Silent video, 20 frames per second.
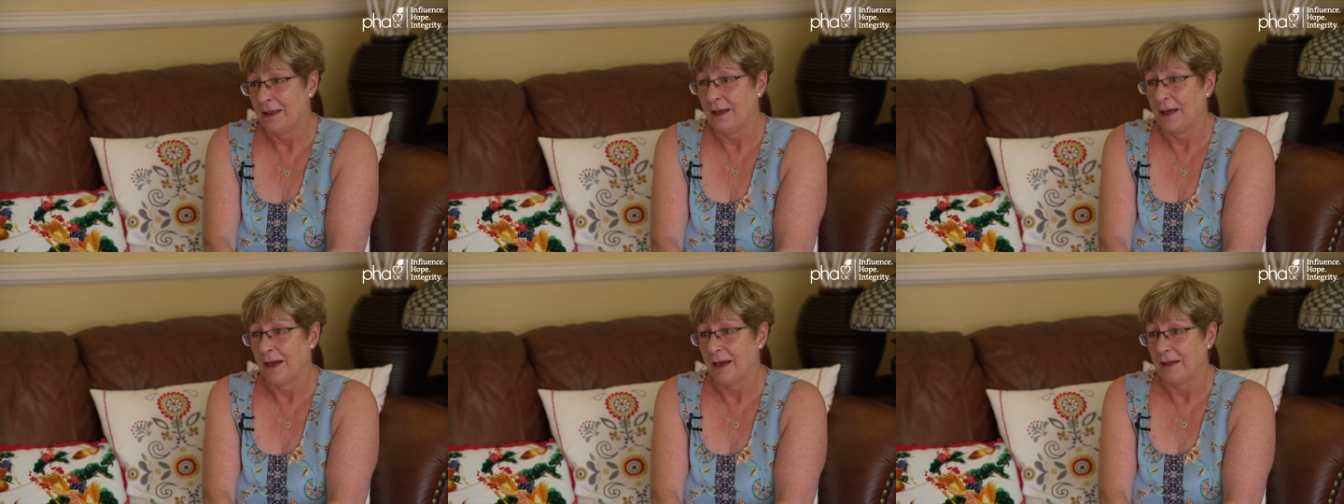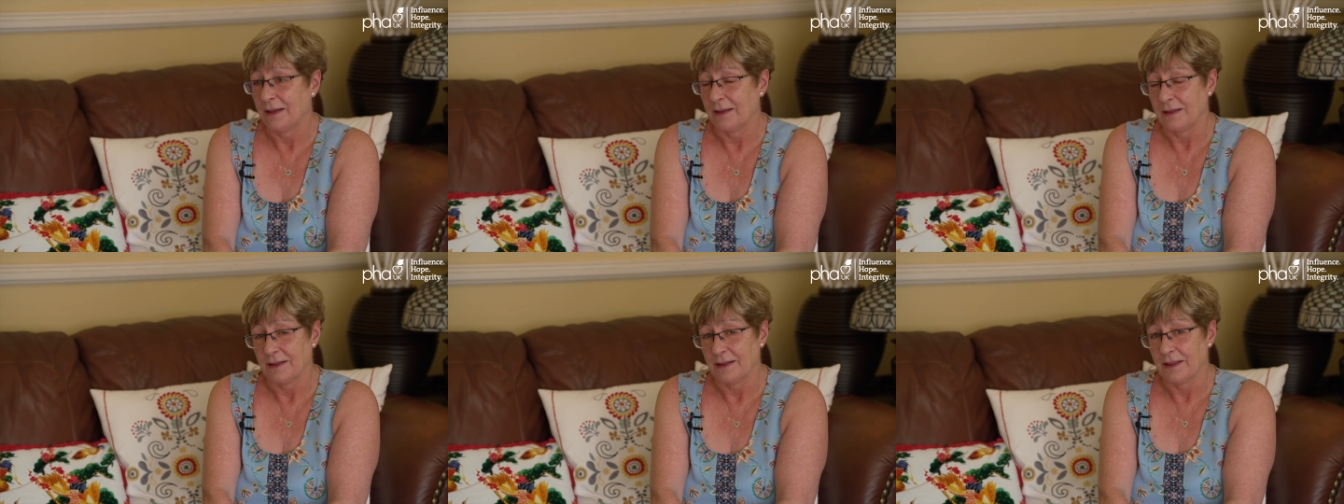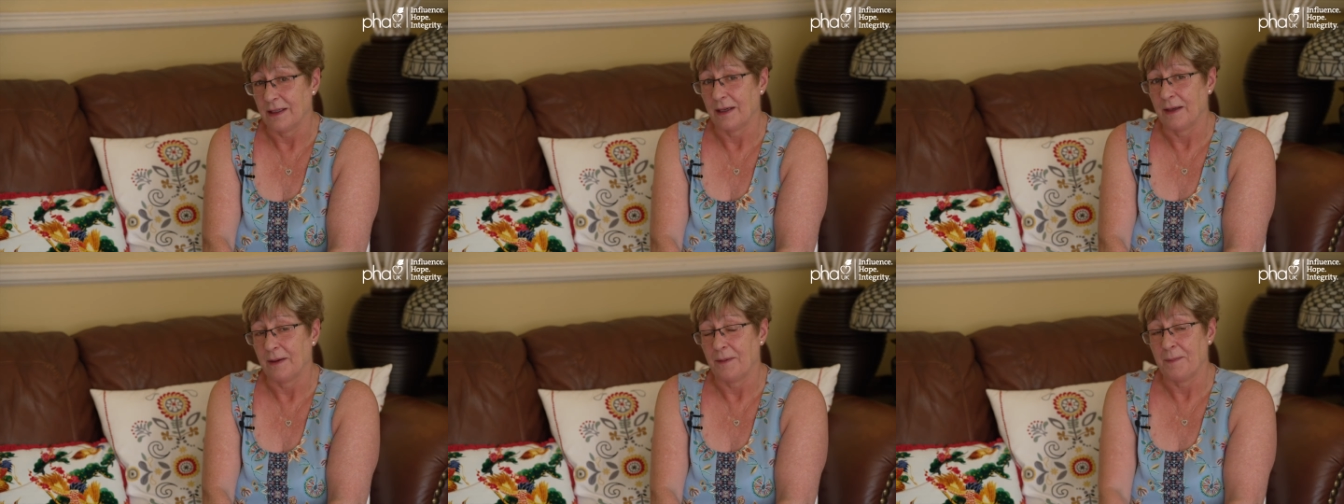
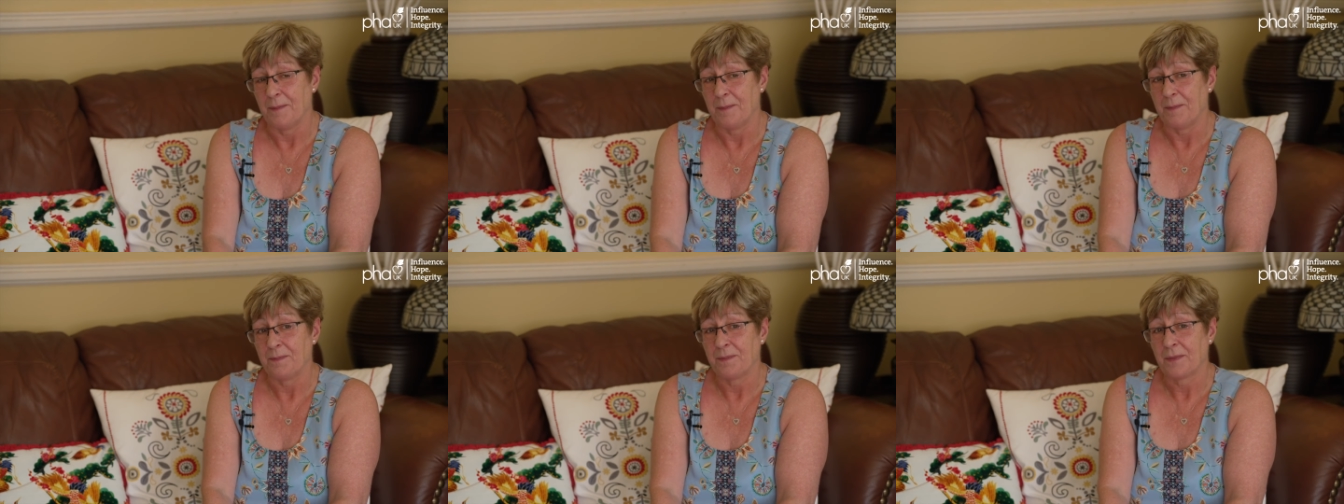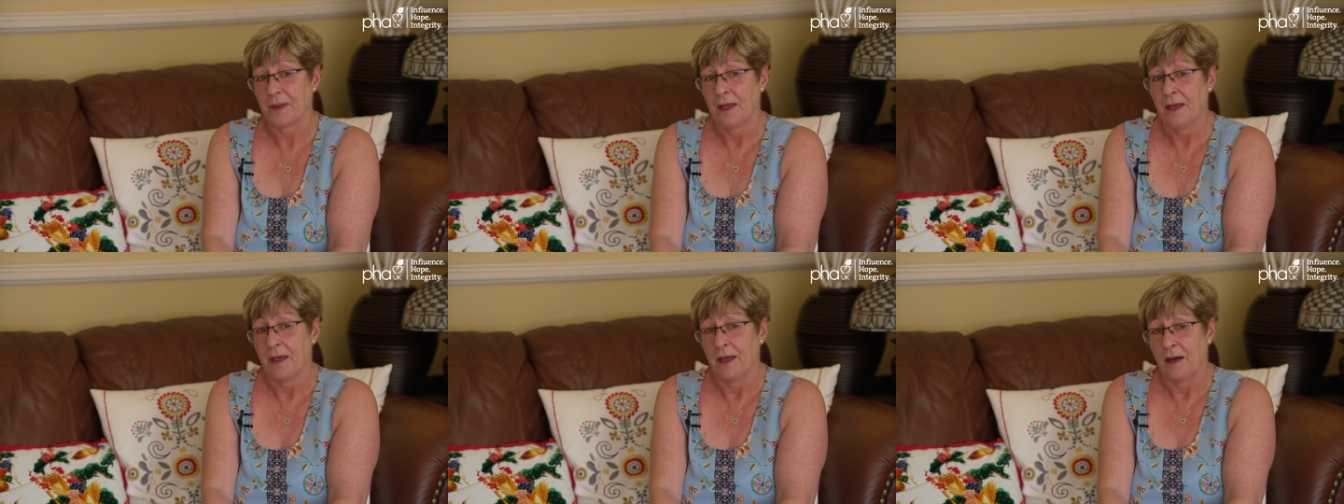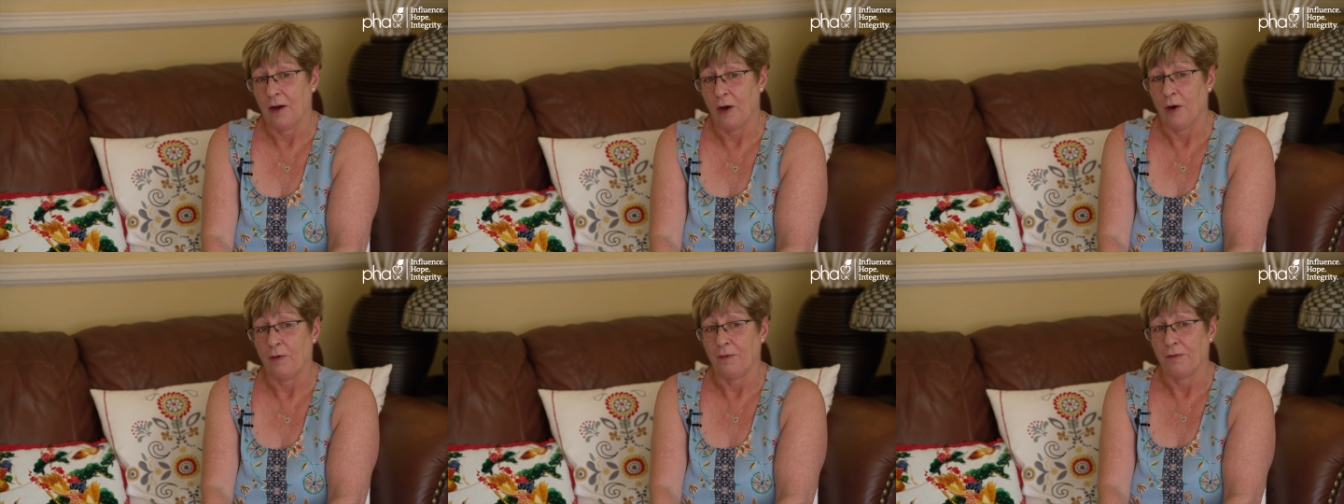And
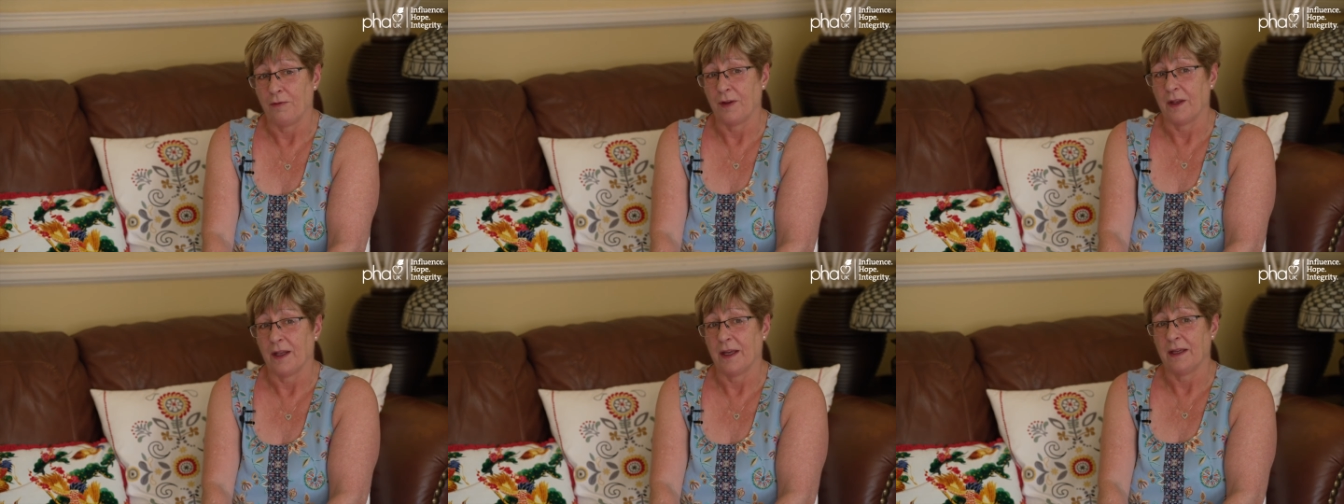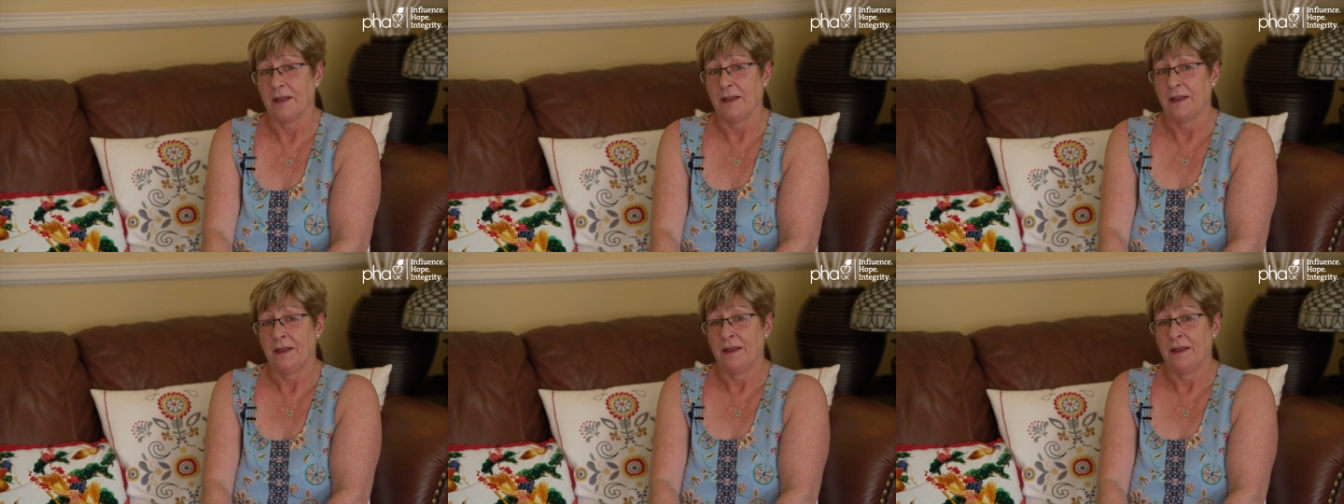hopefully